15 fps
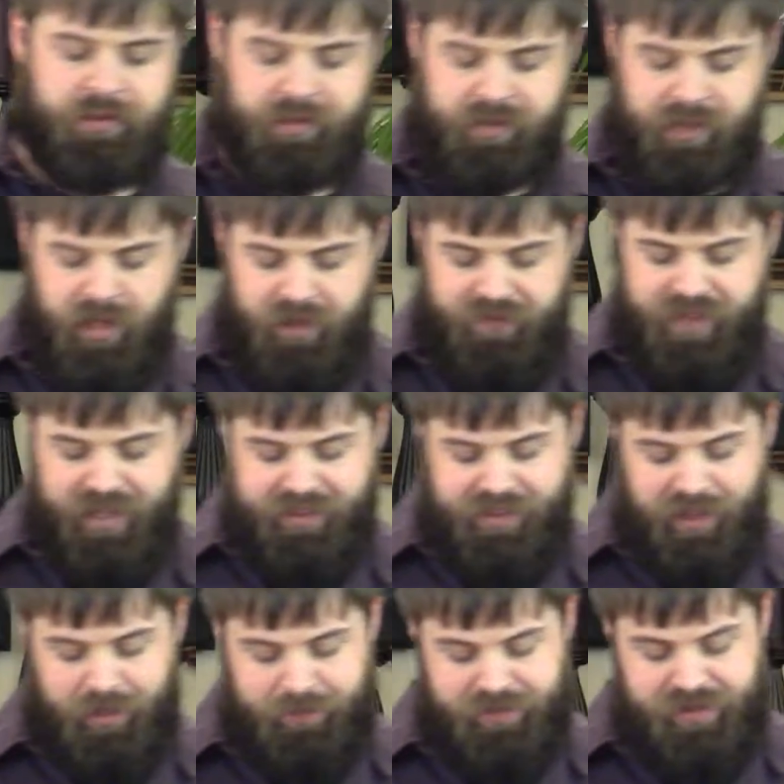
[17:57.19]
Call of God
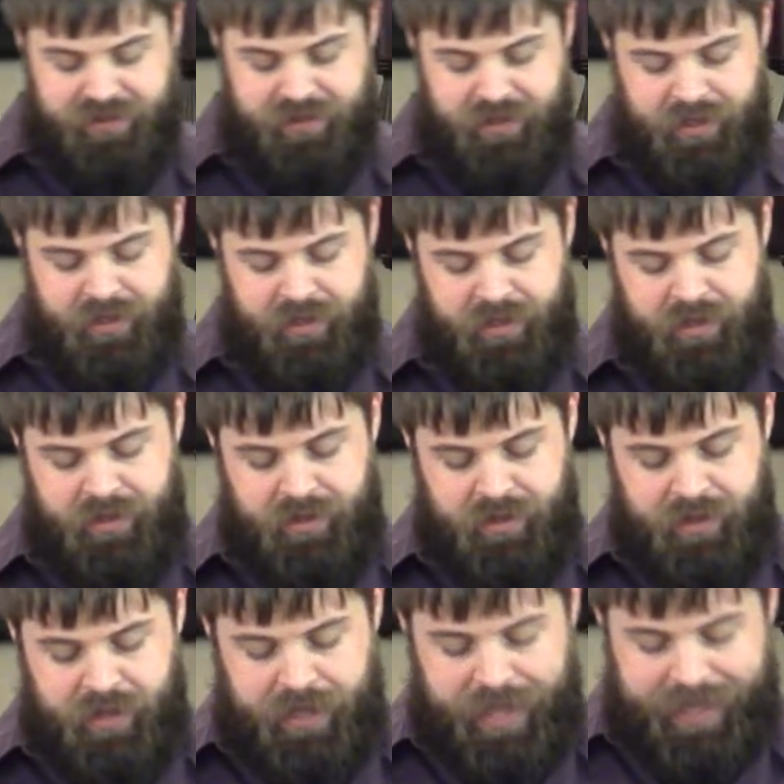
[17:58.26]
comes
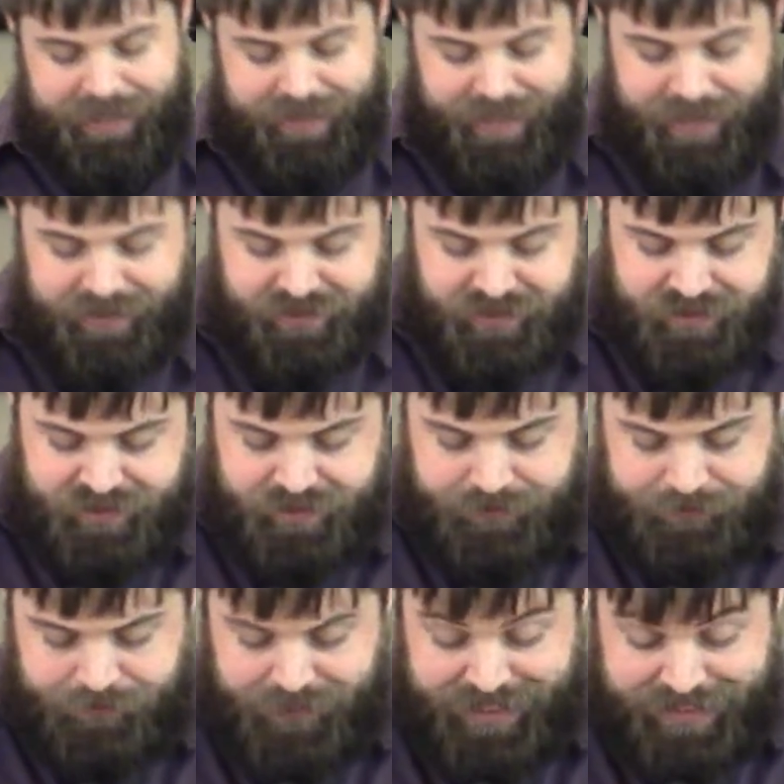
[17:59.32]
and it answers,
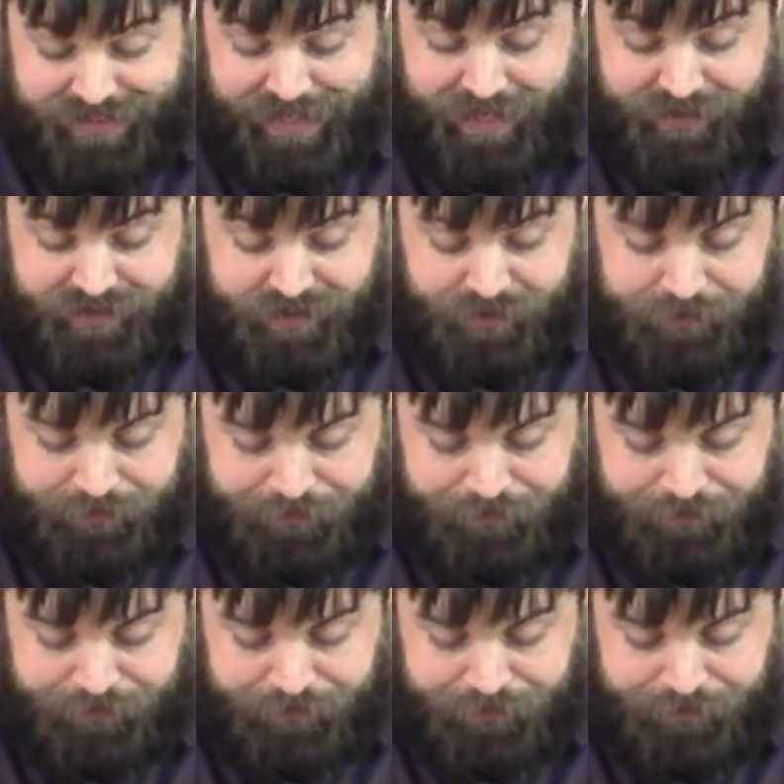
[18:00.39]
and it's answered.